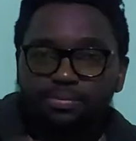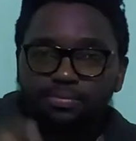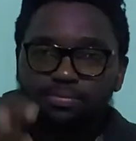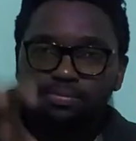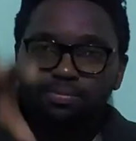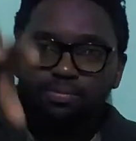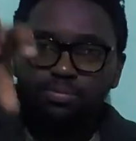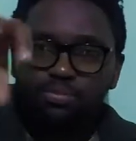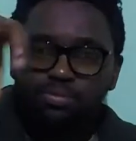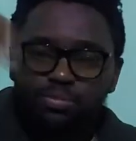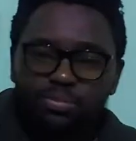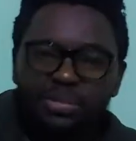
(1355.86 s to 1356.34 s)

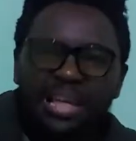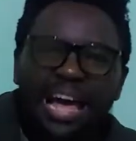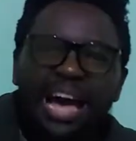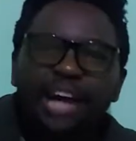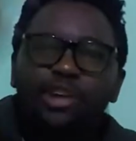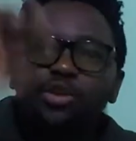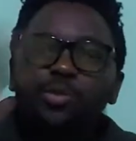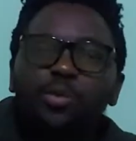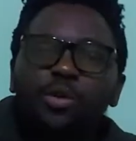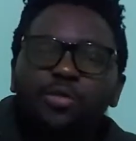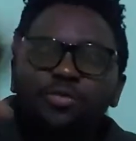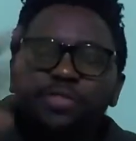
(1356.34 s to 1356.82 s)
They
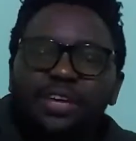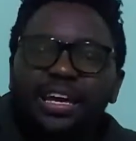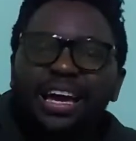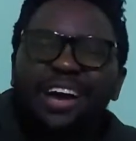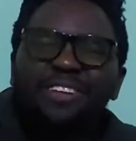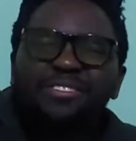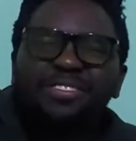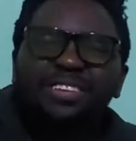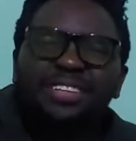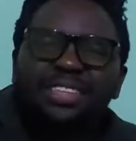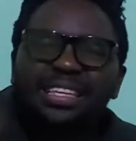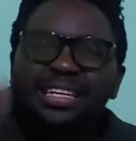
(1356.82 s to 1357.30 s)
are removing
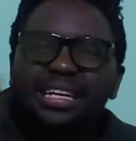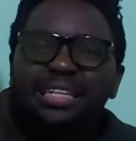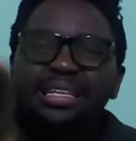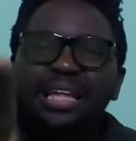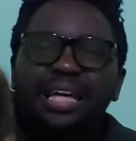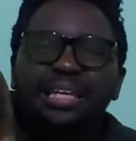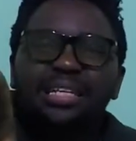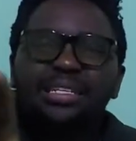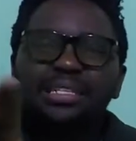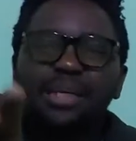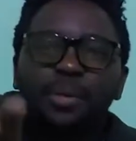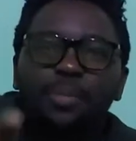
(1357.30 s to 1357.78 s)
everything
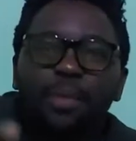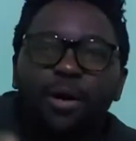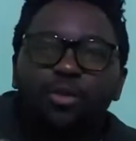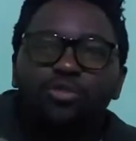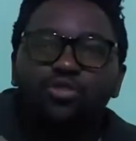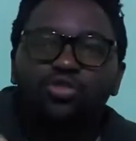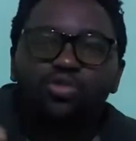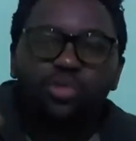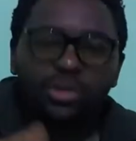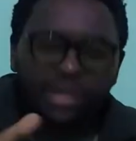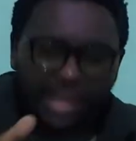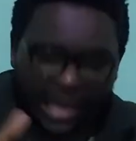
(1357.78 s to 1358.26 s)
that is
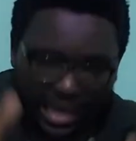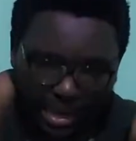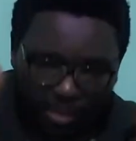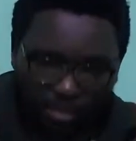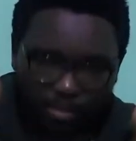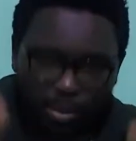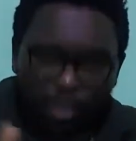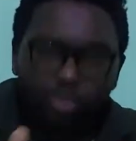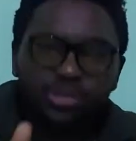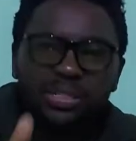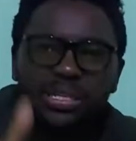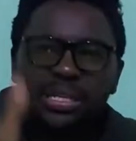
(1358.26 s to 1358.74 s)
about you and they're
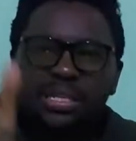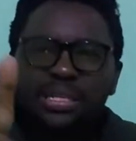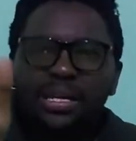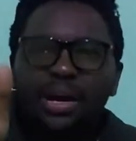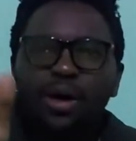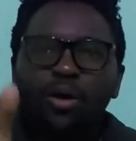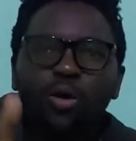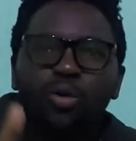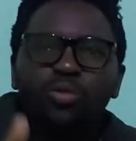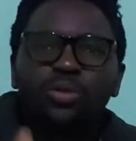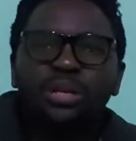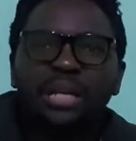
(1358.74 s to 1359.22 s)
imposing
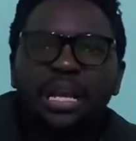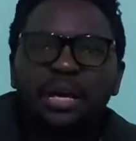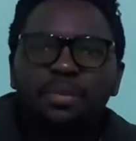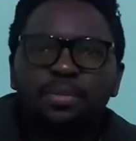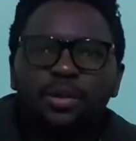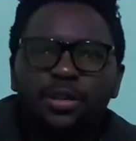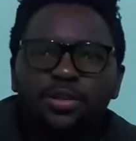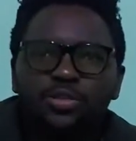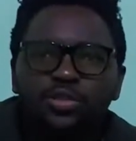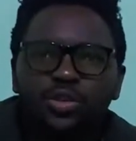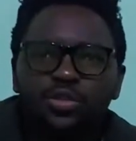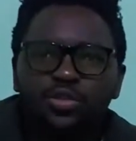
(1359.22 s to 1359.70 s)
their own
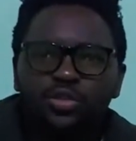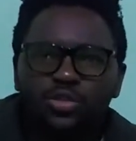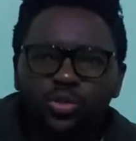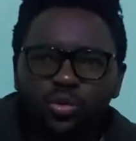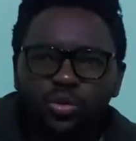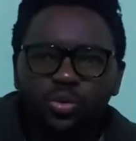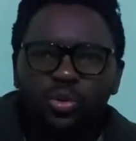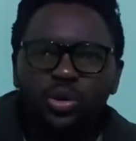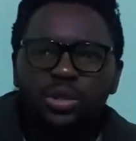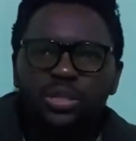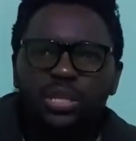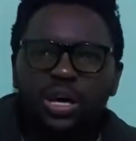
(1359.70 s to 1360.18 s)
labels on
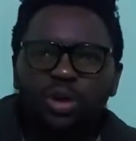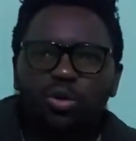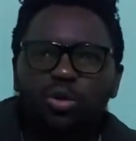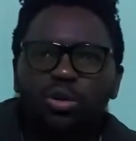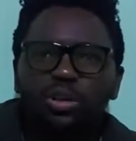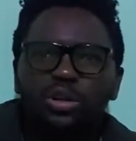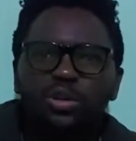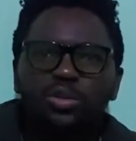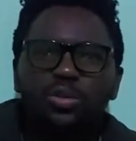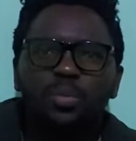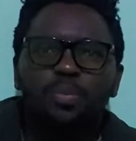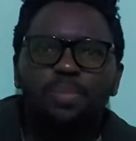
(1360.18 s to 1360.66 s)
you. They're
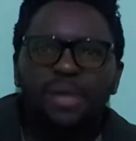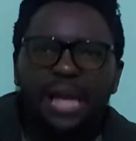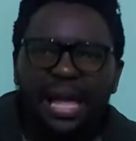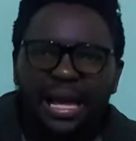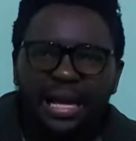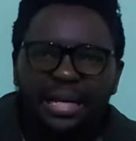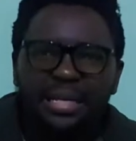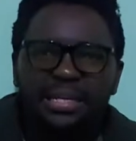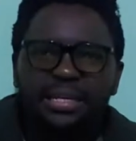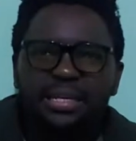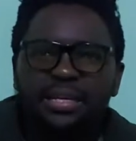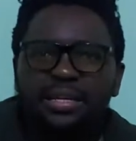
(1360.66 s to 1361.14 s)
calling you
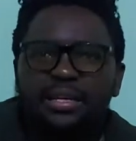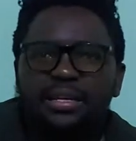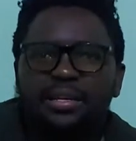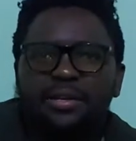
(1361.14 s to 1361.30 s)
black.